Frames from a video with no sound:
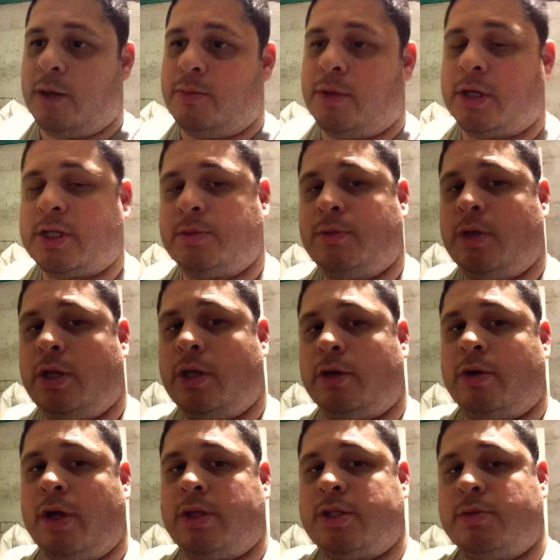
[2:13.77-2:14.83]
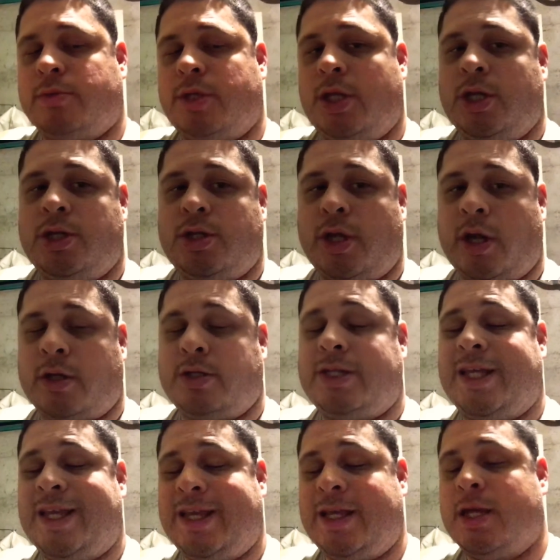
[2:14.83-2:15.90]
Plus, I'm going to integrate some
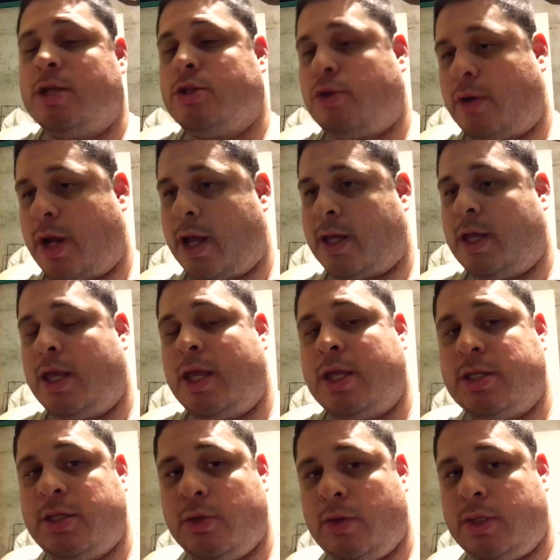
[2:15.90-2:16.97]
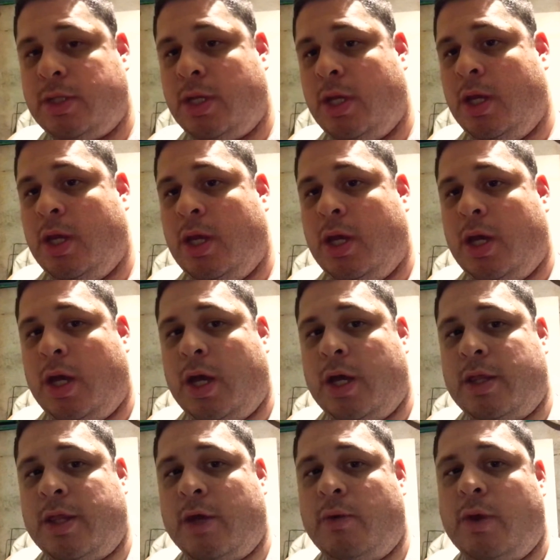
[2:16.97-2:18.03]
T-track into it.
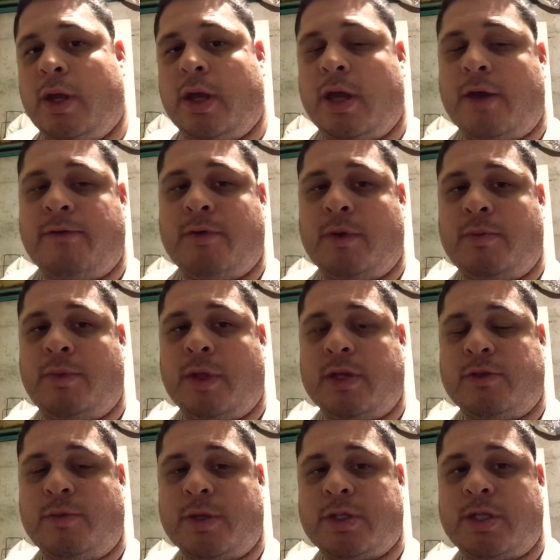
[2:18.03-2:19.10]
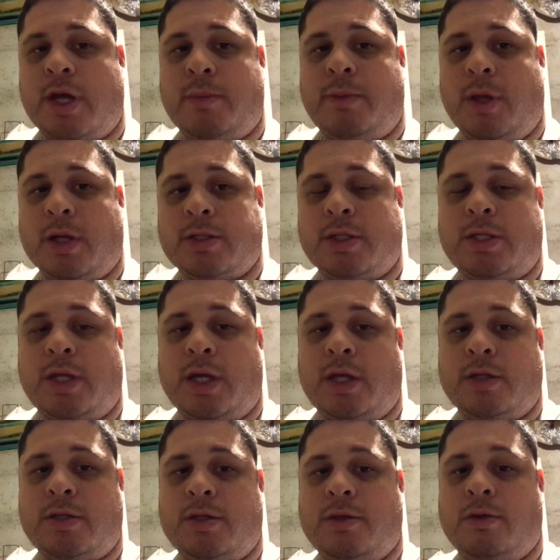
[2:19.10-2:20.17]
That way I have a place for my stop blocks to tie
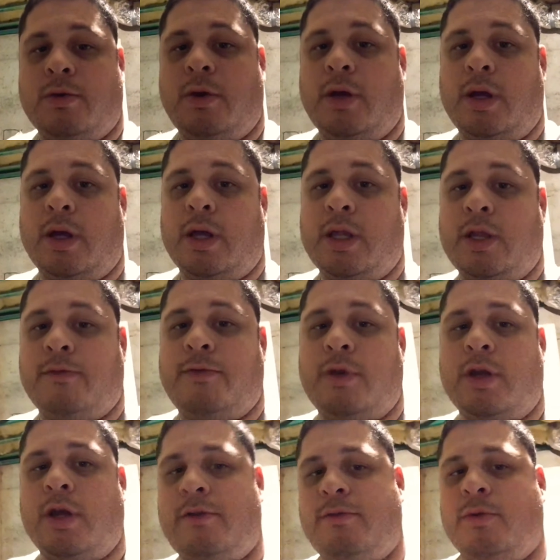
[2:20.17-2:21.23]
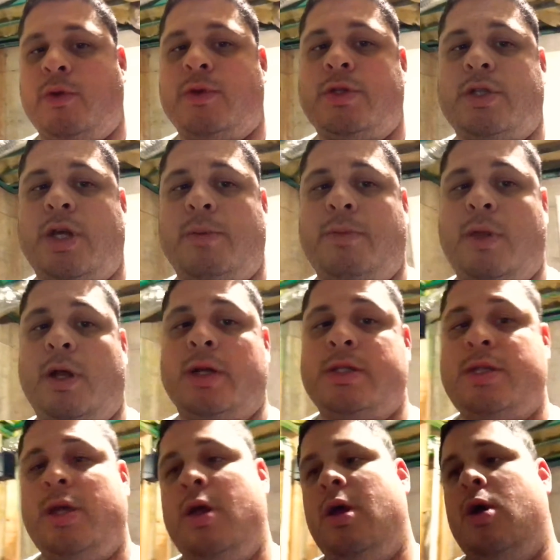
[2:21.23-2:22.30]
into. And if you're not familiar with stop
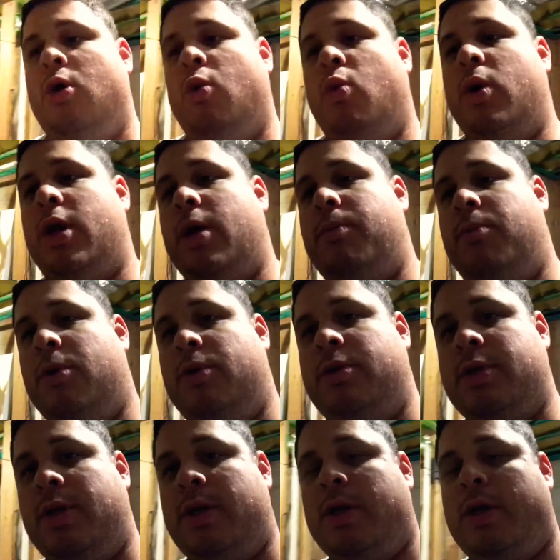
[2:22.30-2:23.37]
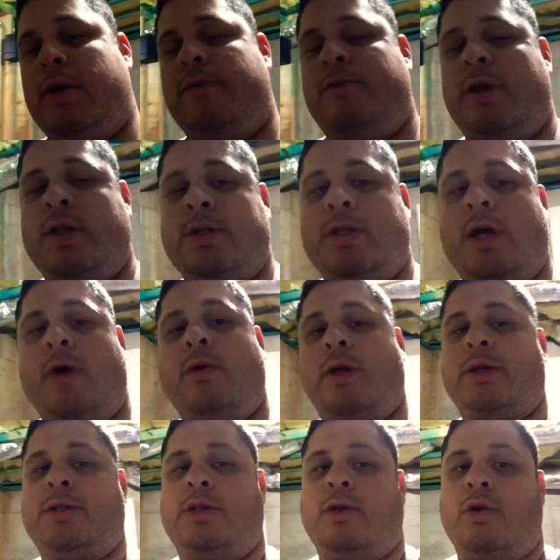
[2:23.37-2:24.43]
blocks, when I build the fence, I will
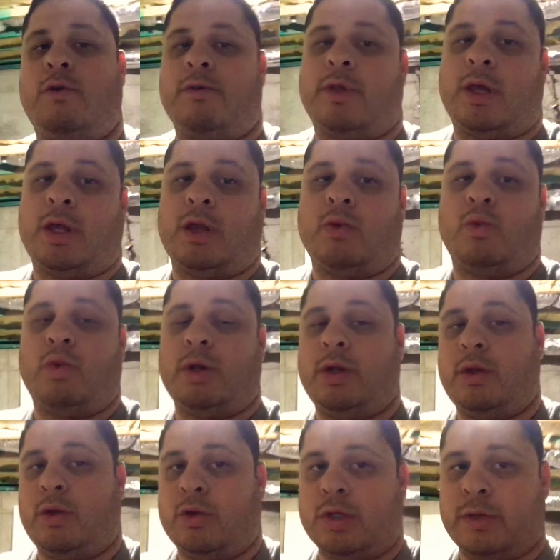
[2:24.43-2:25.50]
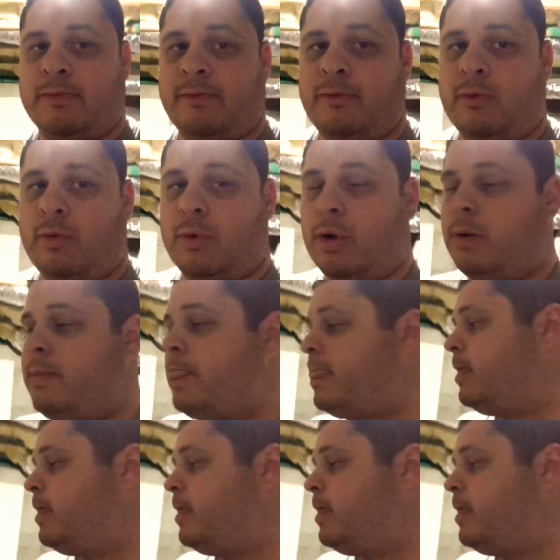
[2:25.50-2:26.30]
actually go over that and what you use them for.